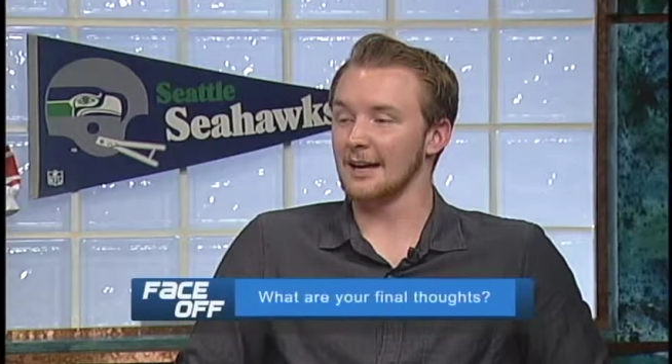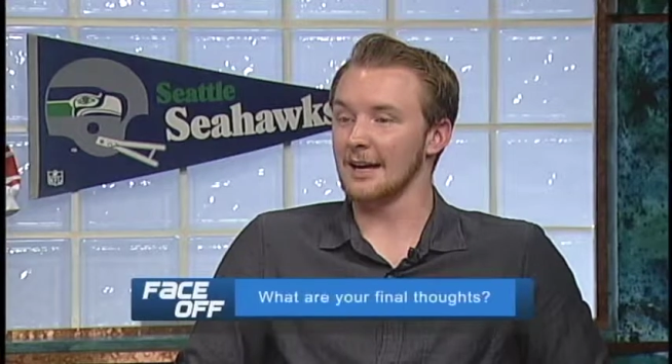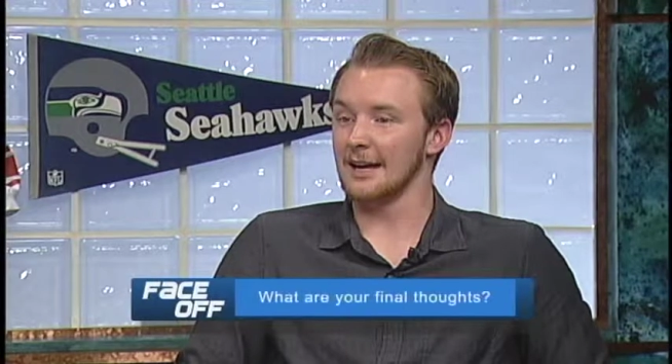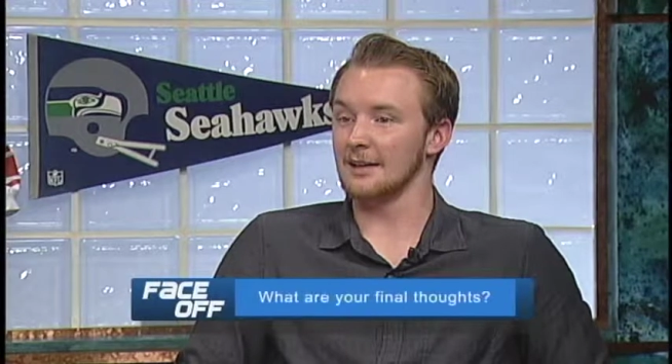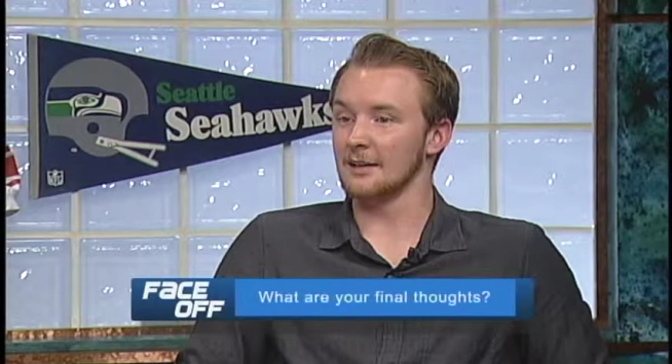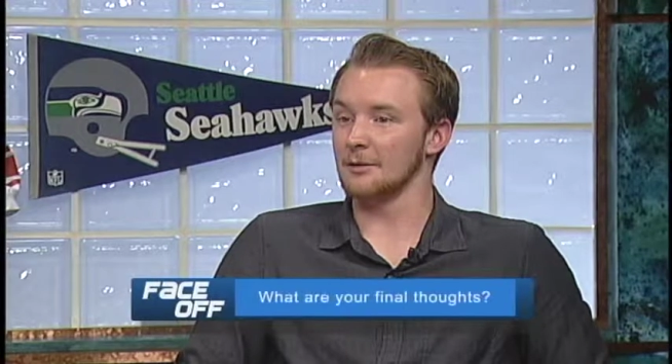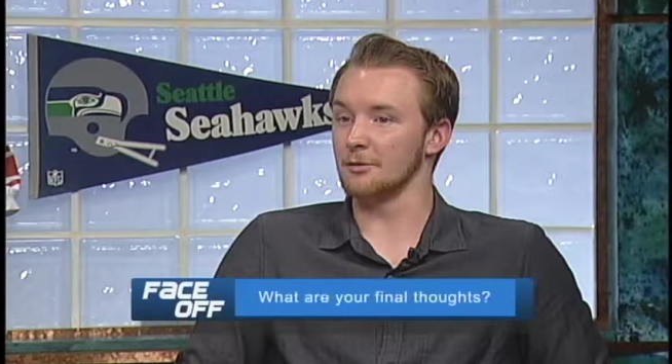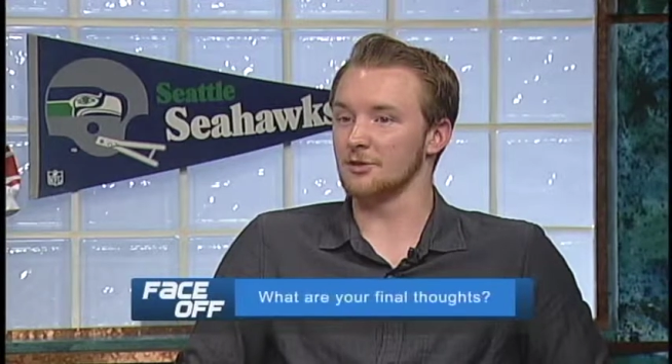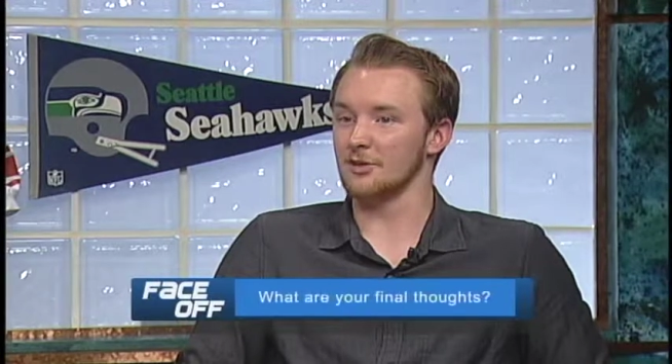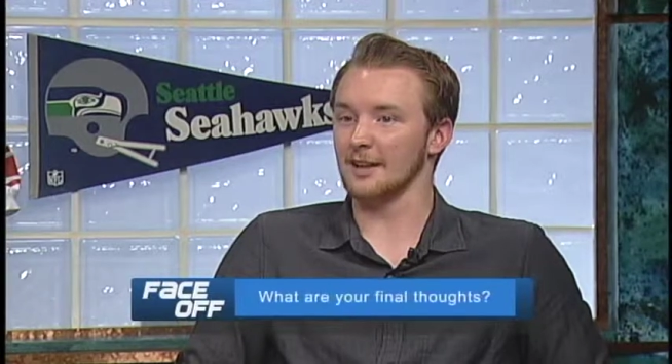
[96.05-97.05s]
and he
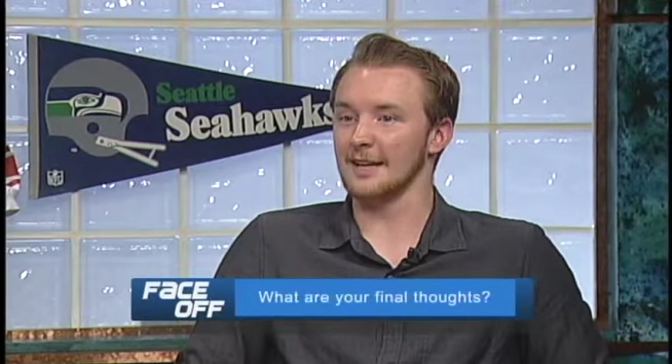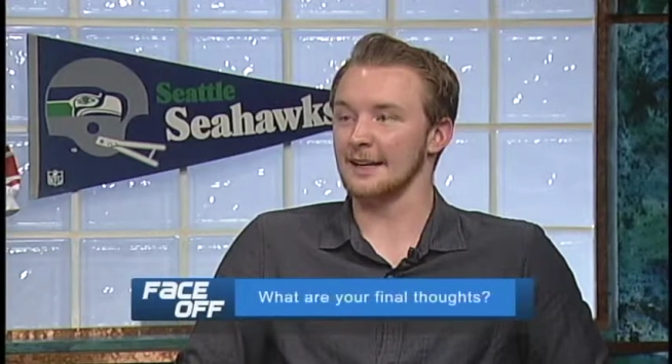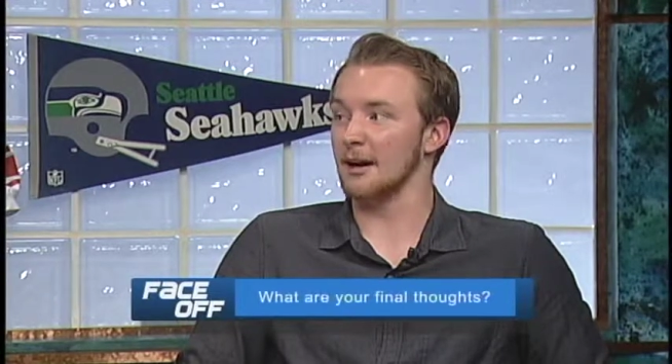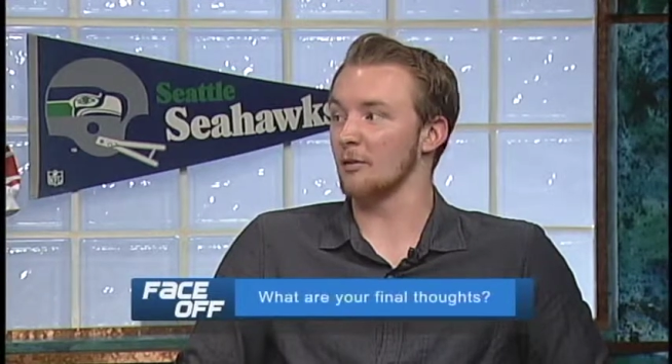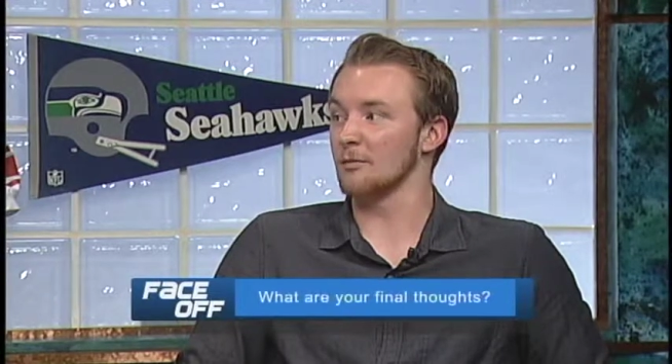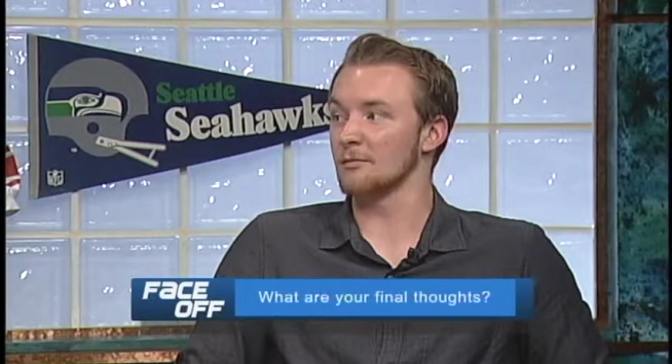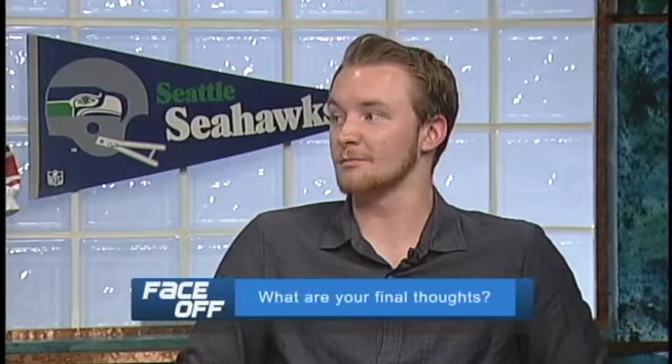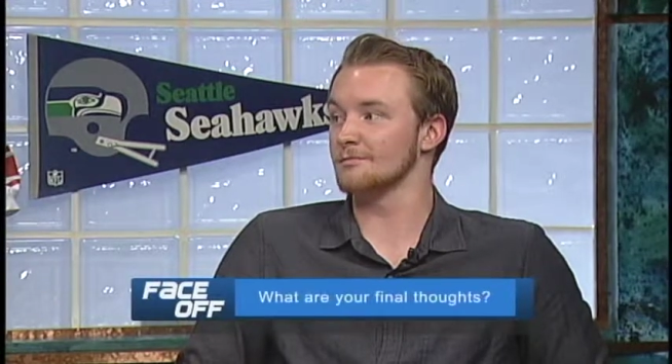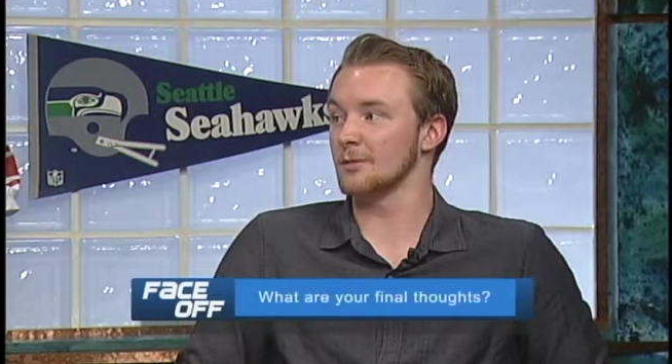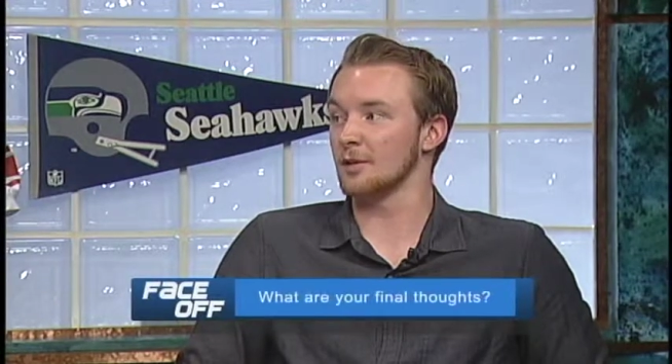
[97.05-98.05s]
was just laid out
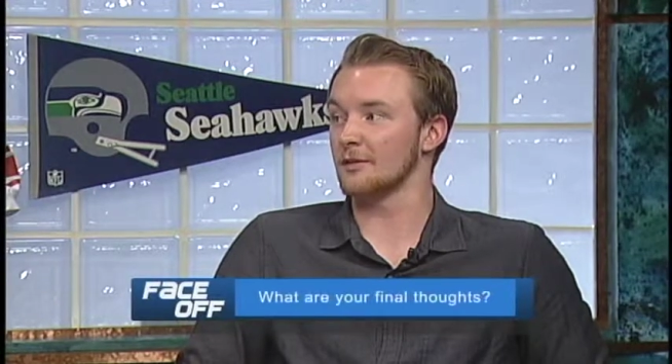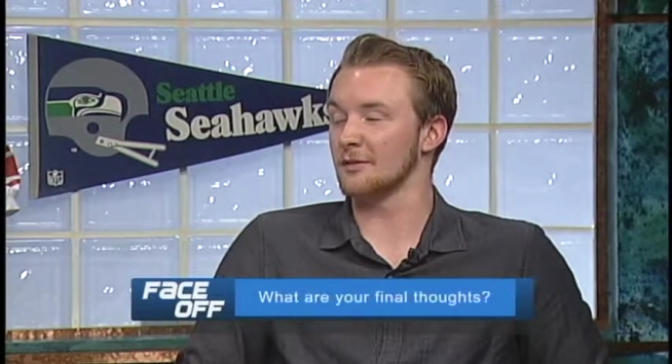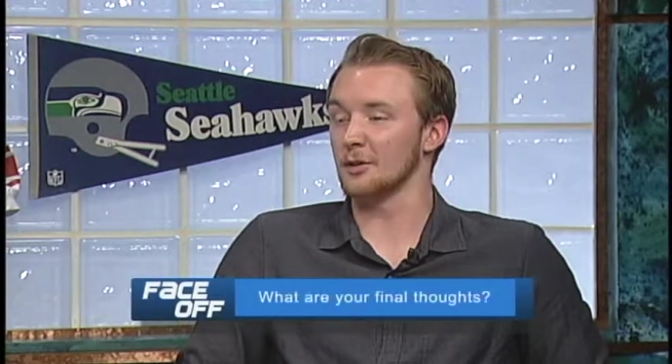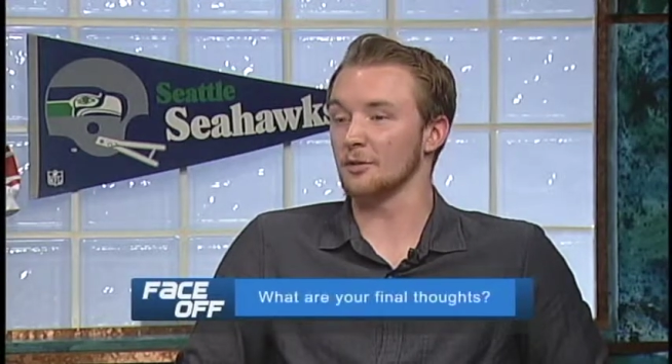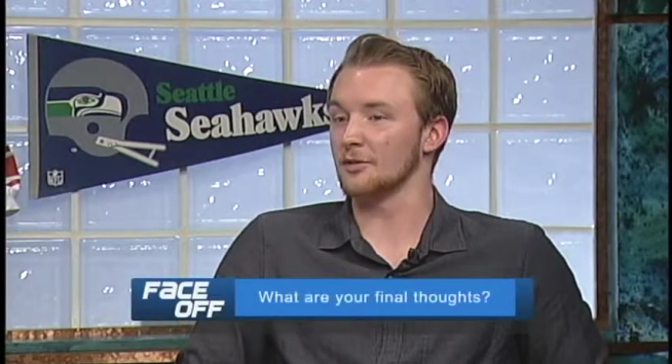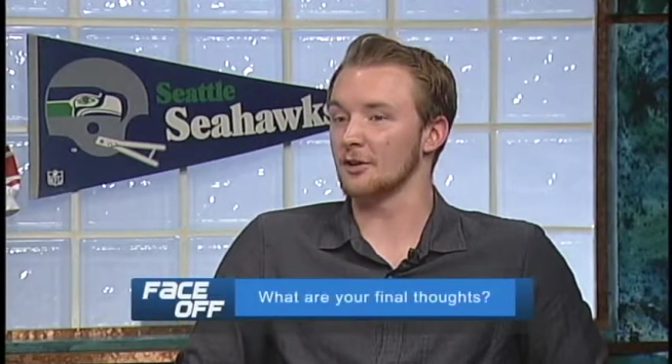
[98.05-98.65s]
on the field.